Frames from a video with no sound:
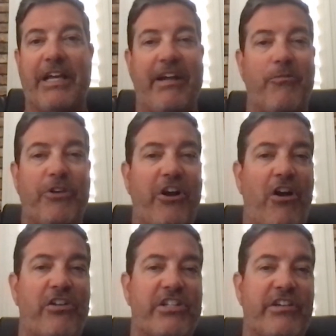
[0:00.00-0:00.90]
and
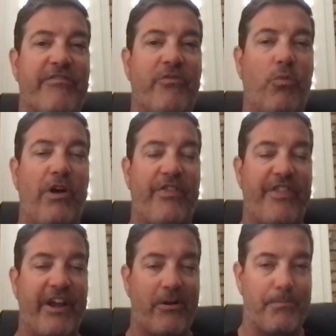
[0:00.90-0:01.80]
regardless of what
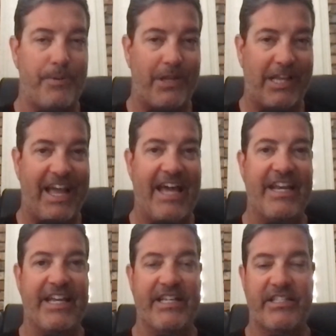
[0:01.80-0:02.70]
their plan
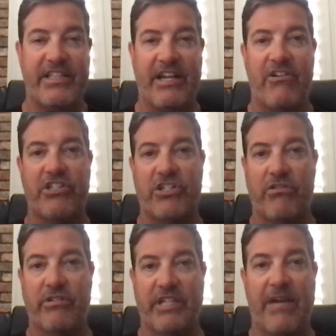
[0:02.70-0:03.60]
is, they're a
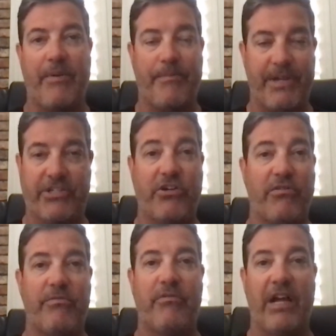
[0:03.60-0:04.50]
certain type of pitcher,
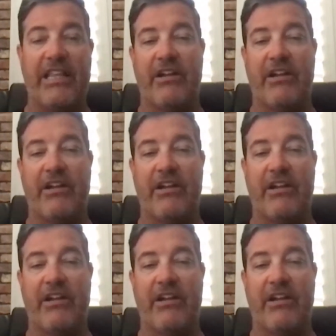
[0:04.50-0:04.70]
right?